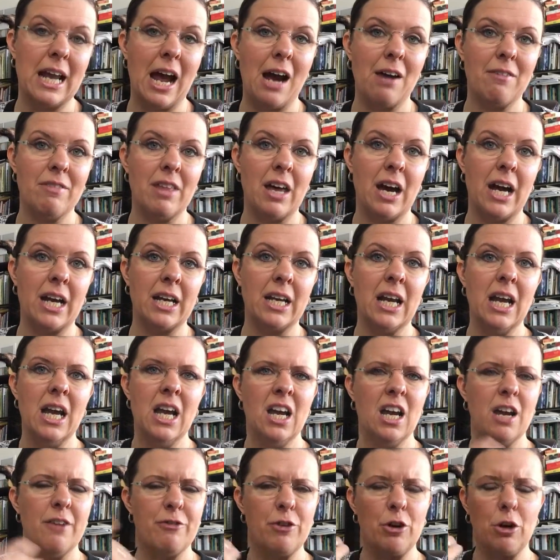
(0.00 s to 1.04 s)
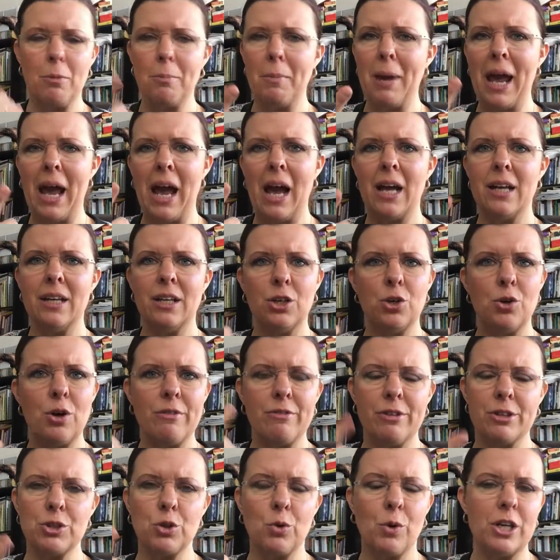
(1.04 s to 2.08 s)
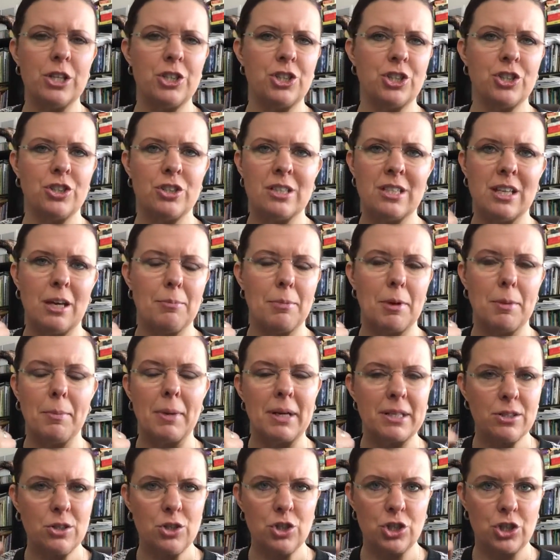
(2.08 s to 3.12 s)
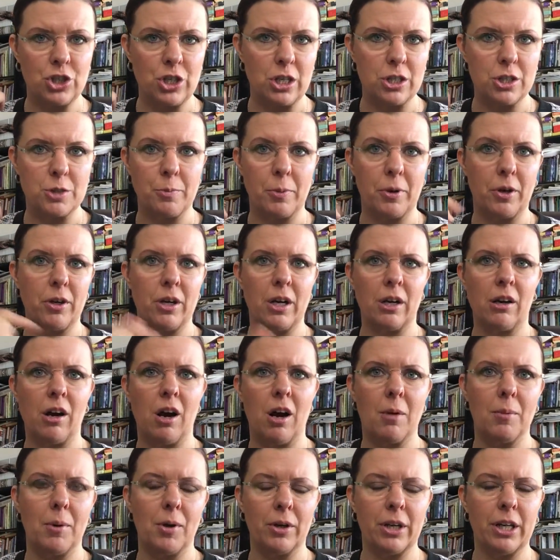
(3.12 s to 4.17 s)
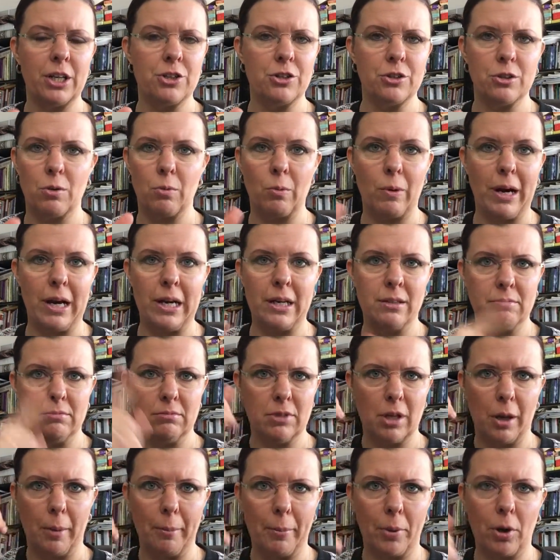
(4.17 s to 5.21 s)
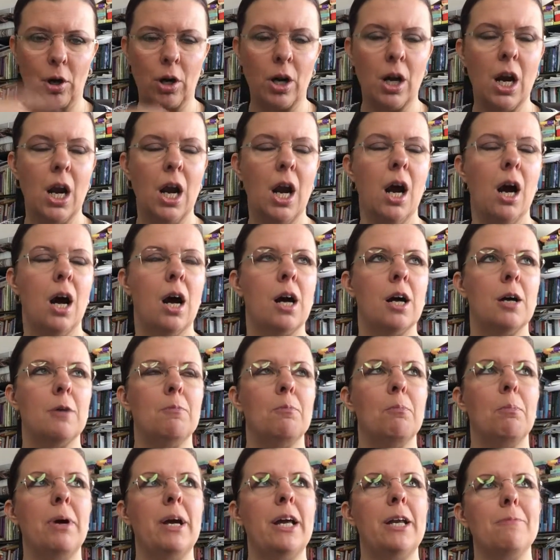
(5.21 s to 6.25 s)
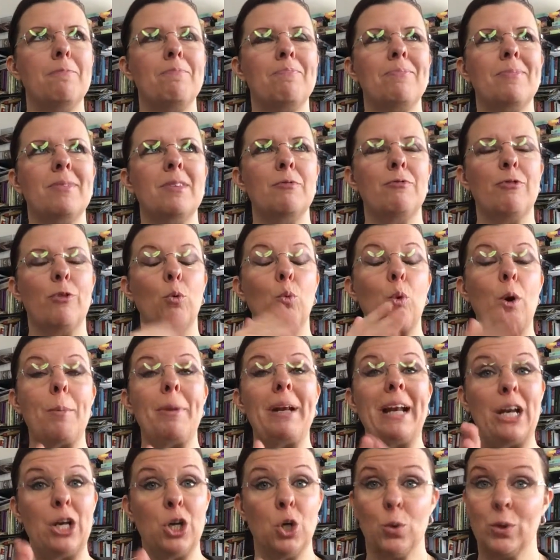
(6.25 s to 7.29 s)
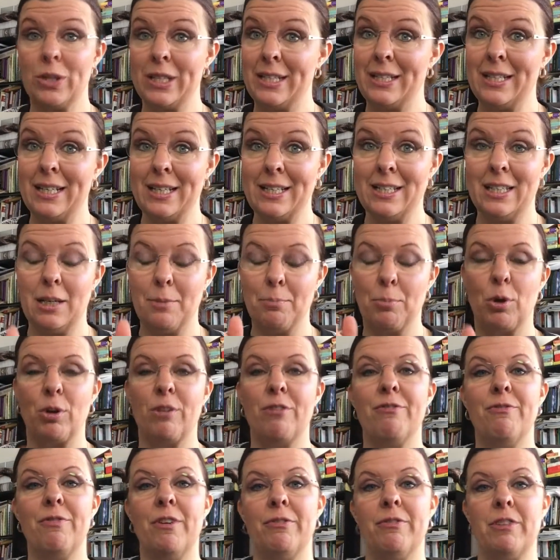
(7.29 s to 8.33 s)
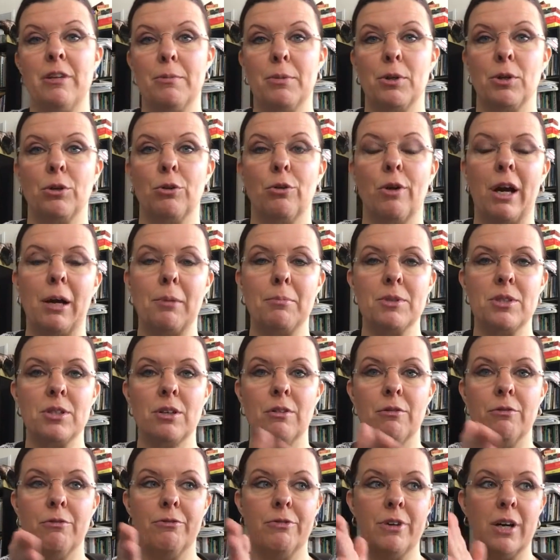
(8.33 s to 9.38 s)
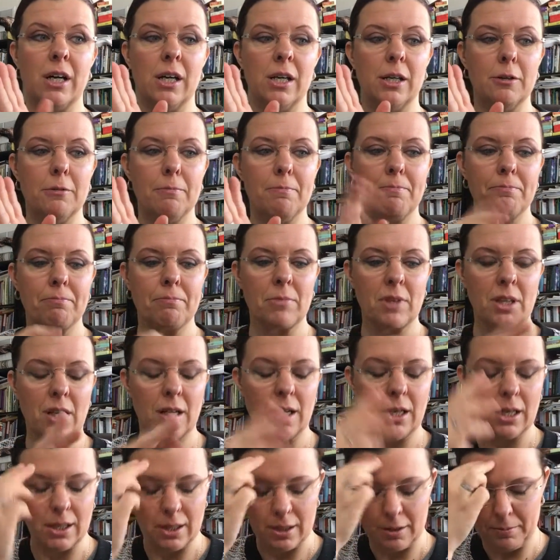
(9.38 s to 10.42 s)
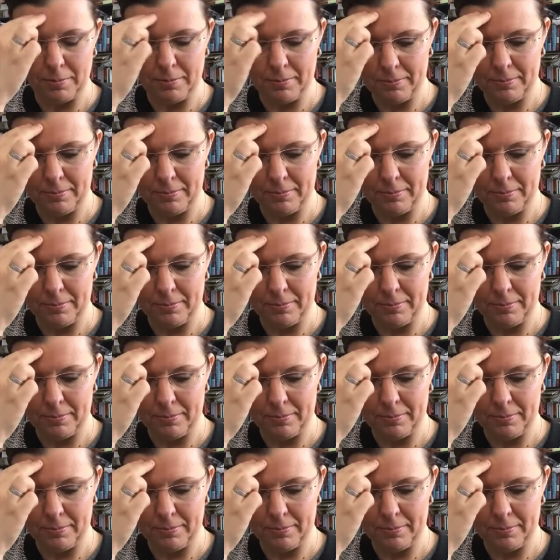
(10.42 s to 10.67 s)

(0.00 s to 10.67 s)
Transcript: have that. If you're a man and you have this question, just send me a message at jen springer dot com. I'll get you the right number. Um, but for women, I know it's sixty per fifty milligrams of uh, uh,